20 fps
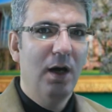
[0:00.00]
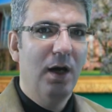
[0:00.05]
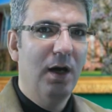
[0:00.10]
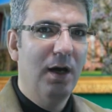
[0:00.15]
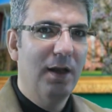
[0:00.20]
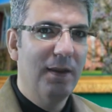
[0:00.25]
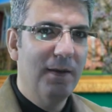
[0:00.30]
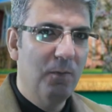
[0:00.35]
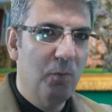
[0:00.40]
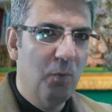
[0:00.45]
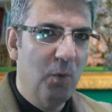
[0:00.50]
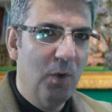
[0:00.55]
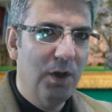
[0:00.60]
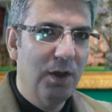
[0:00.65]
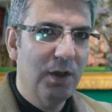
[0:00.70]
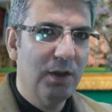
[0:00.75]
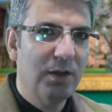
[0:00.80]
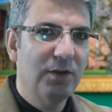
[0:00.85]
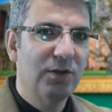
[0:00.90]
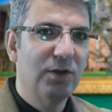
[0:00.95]
on the
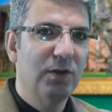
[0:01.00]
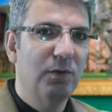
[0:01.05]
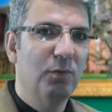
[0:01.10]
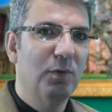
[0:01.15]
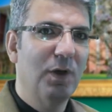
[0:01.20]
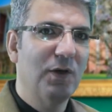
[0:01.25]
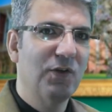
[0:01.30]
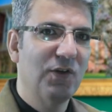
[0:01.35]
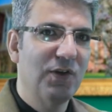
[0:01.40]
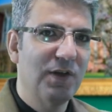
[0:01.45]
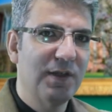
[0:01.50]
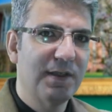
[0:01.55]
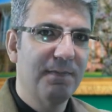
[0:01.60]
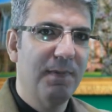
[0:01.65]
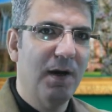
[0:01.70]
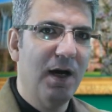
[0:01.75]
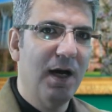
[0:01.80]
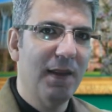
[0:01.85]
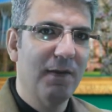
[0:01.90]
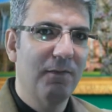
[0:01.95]
work to residence
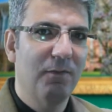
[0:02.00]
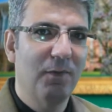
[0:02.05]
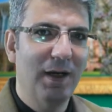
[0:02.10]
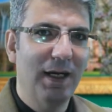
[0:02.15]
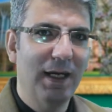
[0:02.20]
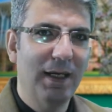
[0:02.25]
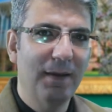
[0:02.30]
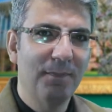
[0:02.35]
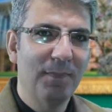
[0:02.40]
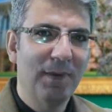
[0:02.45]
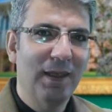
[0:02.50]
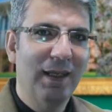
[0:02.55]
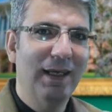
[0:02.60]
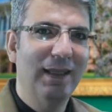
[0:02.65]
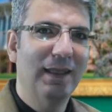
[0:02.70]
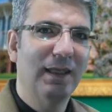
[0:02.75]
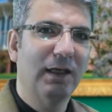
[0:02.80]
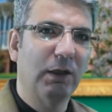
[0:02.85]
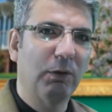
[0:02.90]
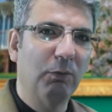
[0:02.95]
pathway
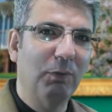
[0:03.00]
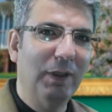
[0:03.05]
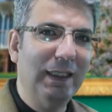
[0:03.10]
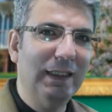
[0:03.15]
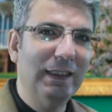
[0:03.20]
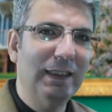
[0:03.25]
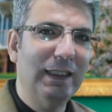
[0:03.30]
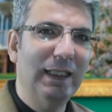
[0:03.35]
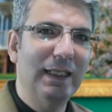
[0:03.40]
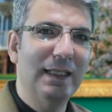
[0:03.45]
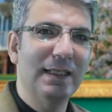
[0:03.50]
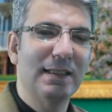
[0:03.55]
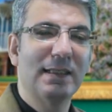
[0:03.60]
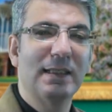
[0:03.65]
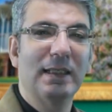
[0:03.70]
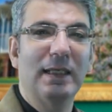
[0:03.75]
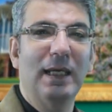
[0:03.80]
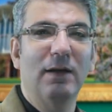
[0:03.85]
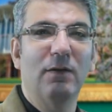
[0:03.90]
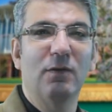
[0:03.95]
in the green
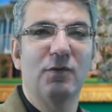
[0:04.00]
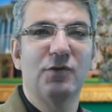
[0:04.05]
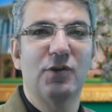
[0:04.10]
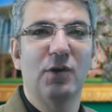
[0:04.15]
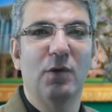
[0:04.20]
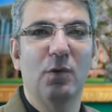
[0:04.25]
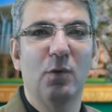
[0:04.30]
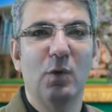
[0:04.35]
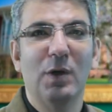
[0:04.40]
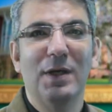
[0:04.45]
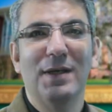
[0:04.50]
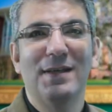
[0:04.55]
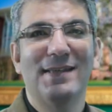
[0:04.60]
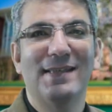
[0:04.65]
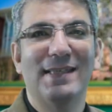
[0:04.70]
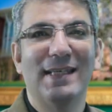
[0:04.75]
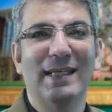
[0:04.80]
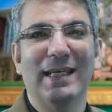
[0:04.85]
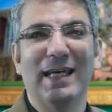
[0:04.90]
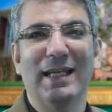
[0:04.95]
list can also
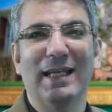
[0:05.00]
seek